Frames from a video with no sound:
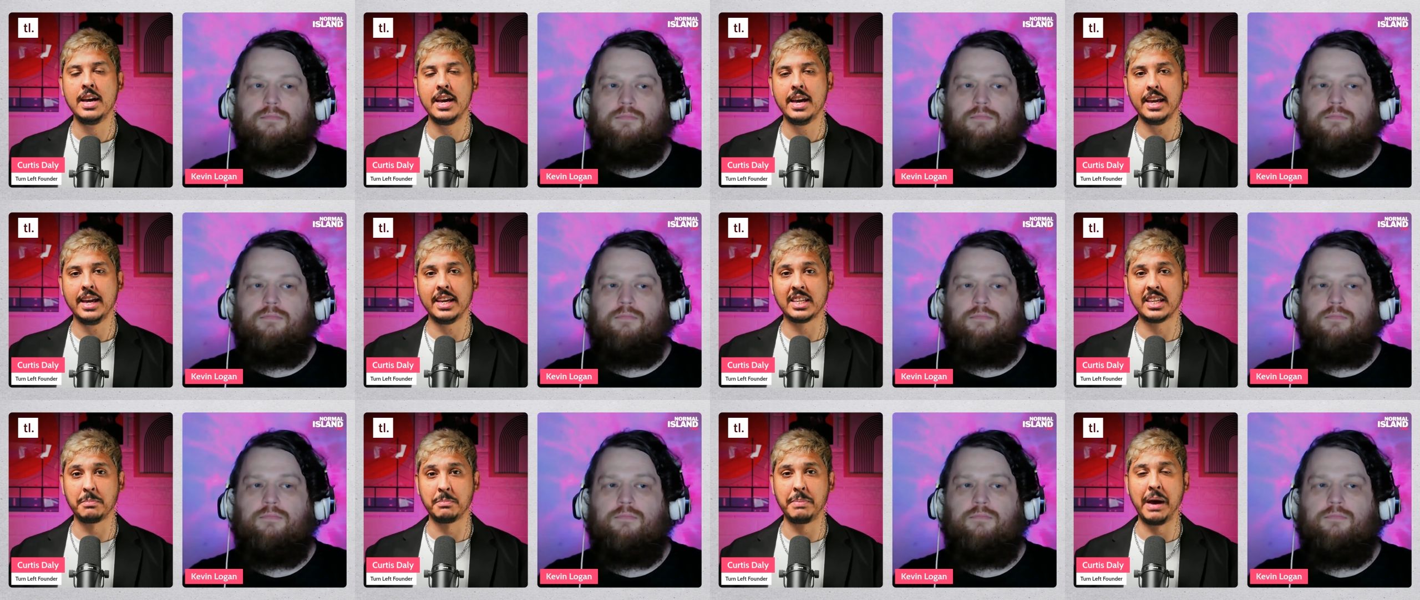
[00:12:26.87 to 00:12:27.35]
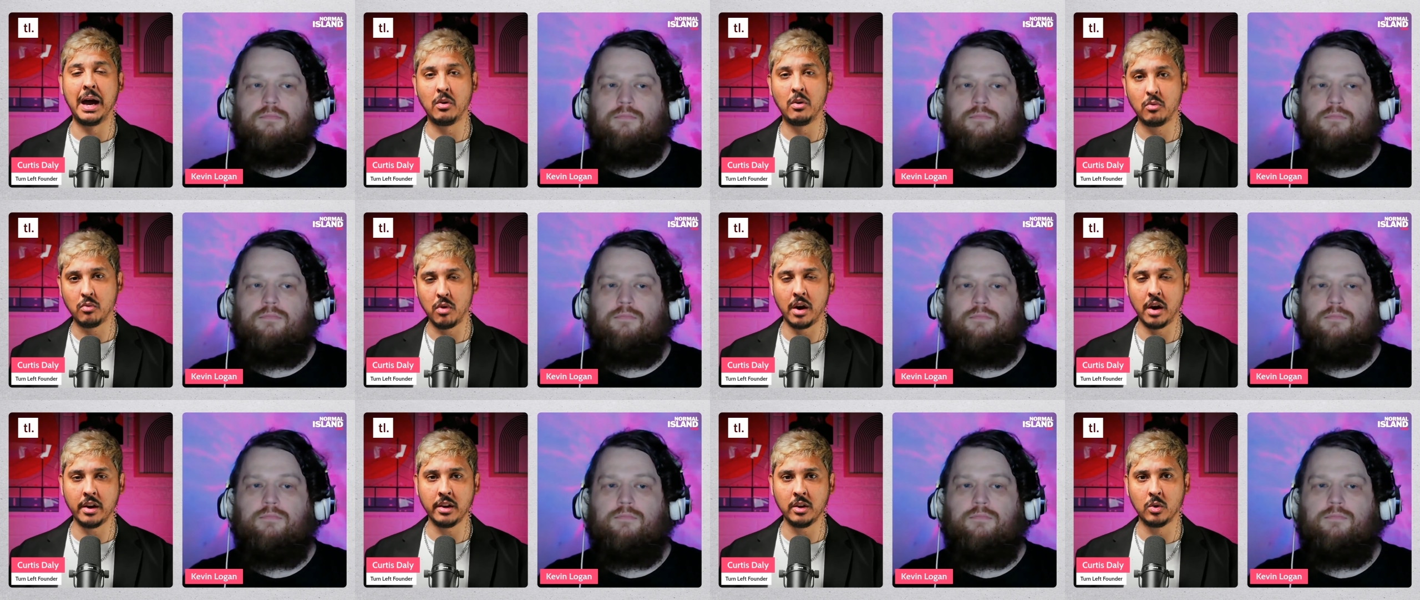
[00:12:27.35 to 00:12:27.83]
Speaker 1: it's about
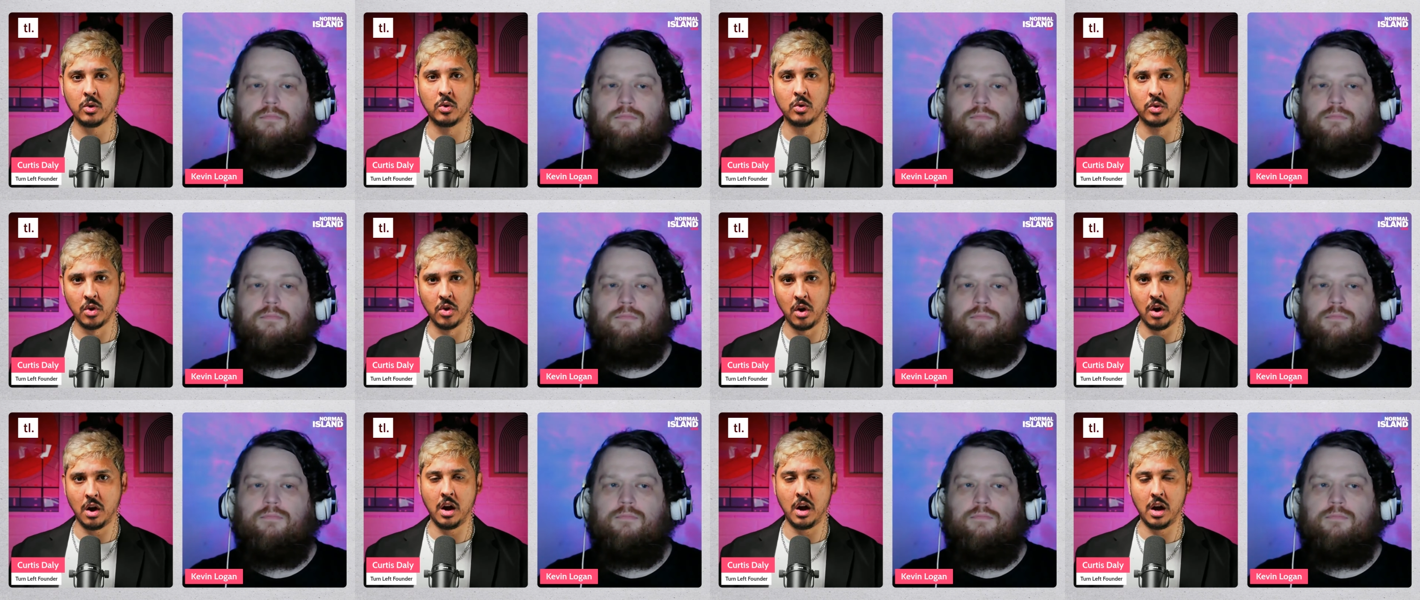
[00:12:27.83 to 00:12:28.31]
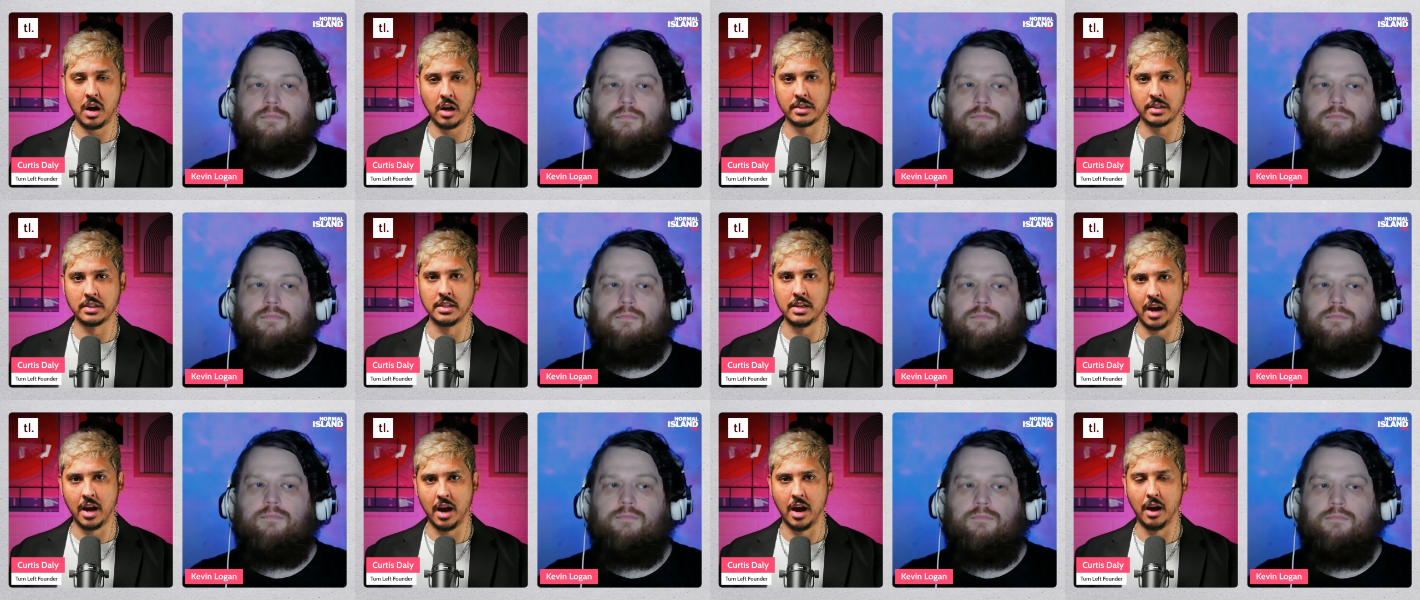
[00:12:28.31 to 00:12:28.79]
right or not hard
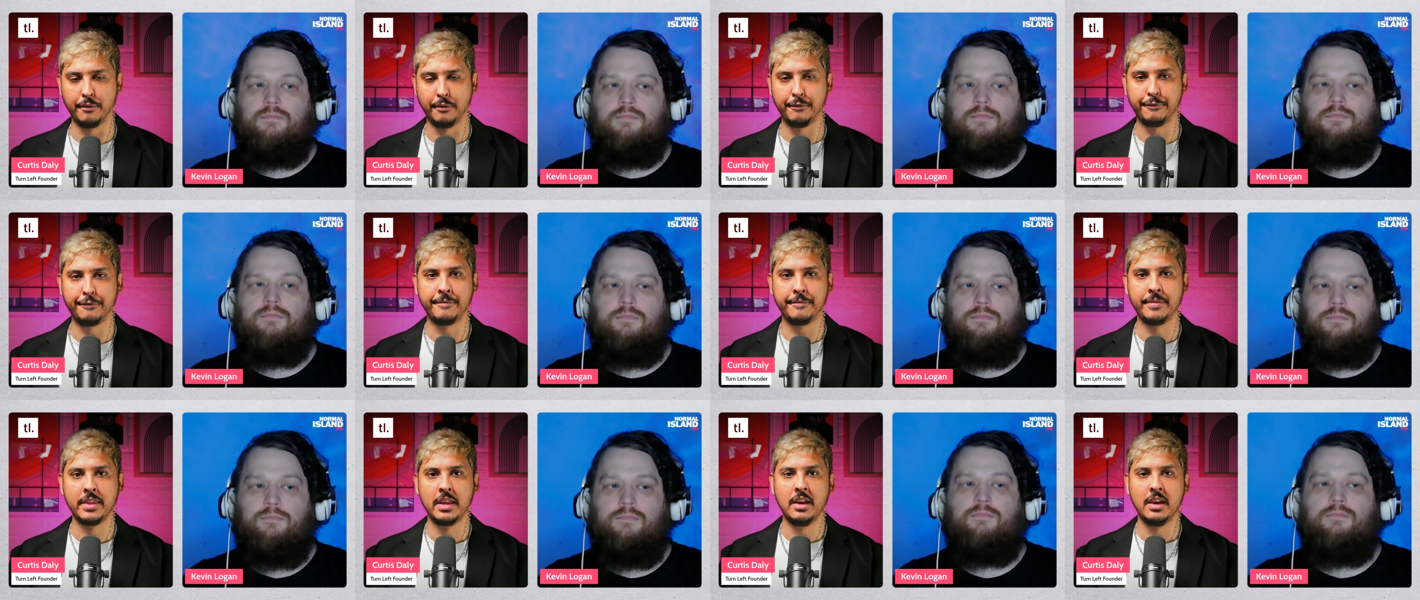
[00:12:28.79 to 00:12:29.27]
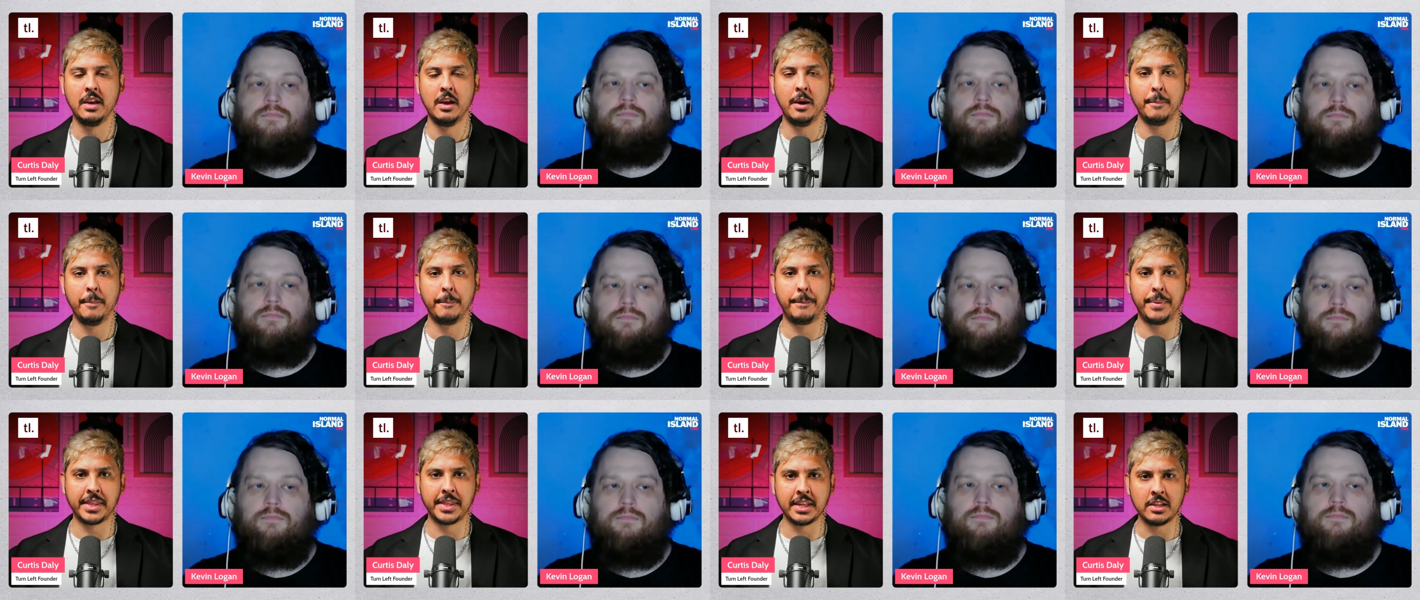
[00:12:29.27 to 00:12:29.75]
enough.
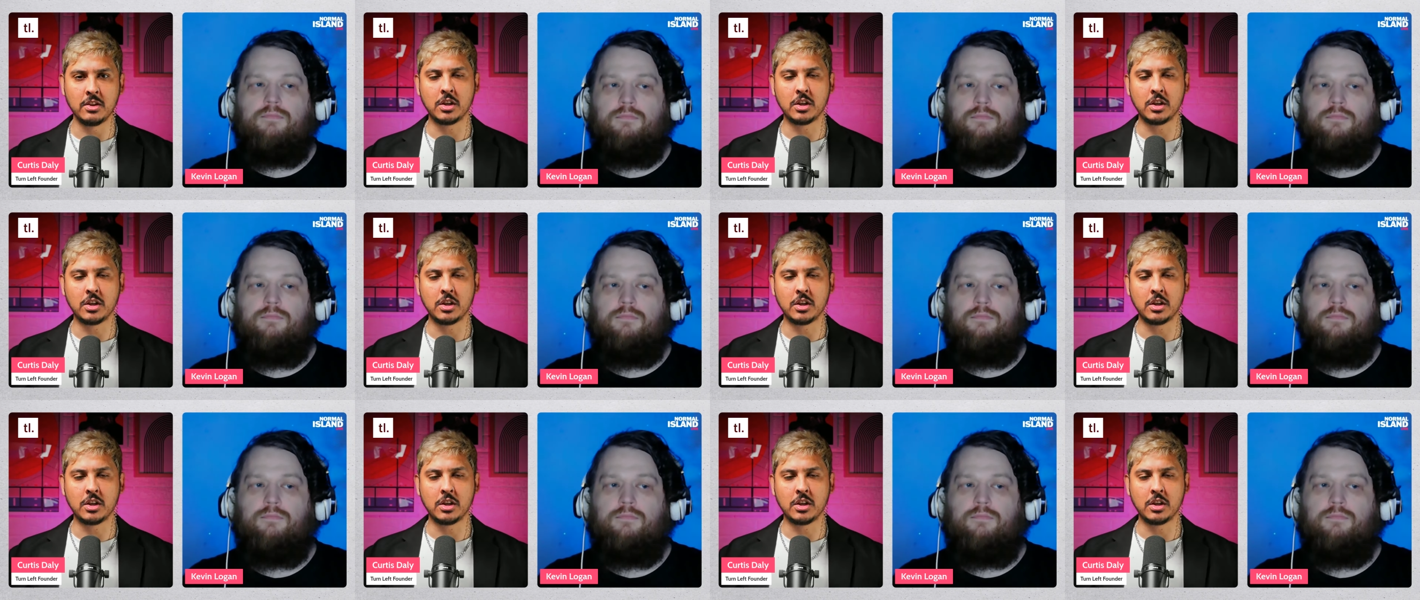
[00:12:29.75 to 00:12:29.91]
But then you